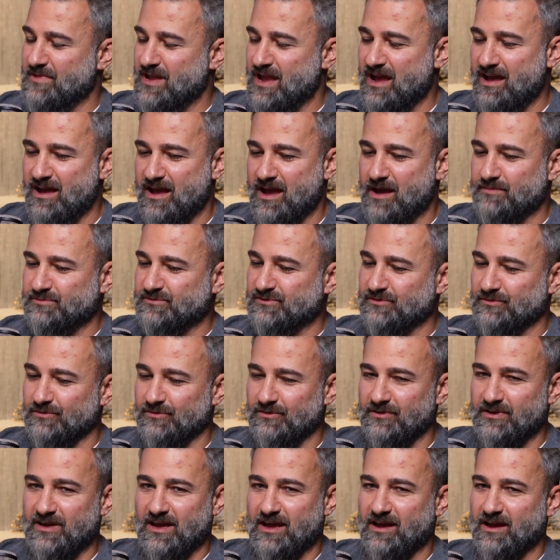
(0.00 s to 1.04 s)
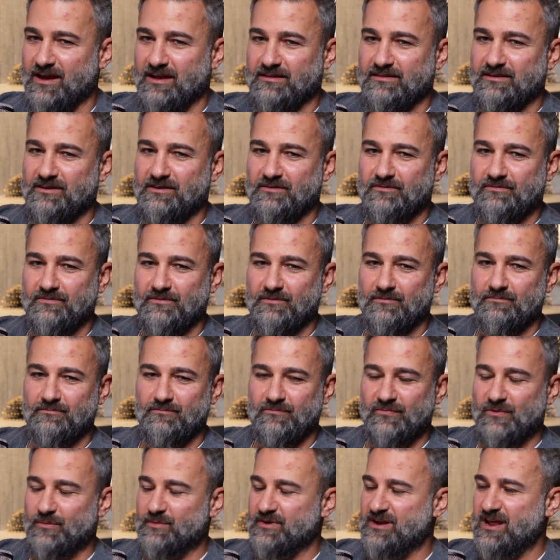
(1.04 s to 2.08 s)
Yeah, absolutely. I think
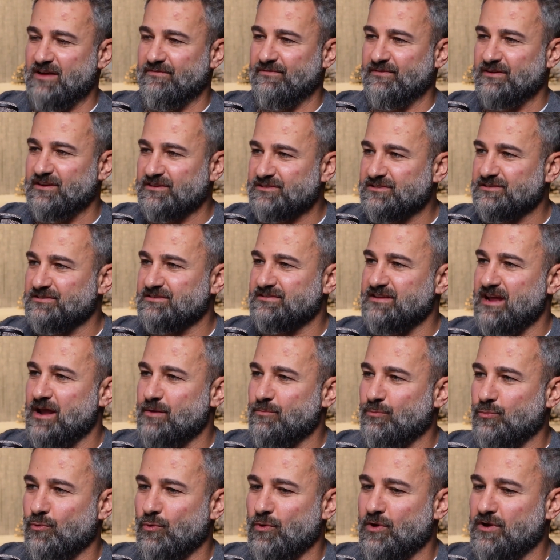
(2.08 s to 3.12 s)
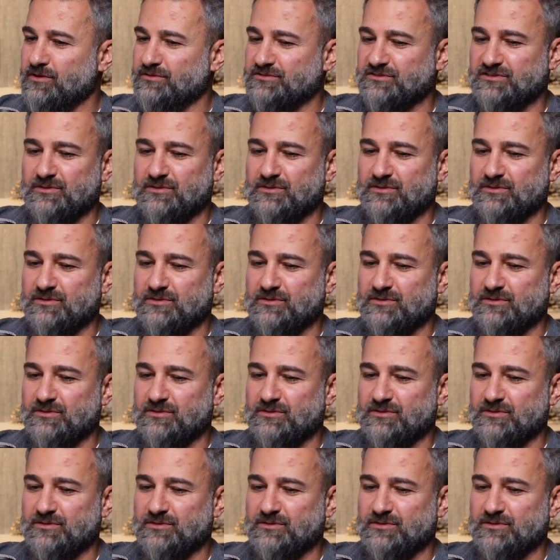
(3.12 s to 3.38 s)
from a definition standpoint,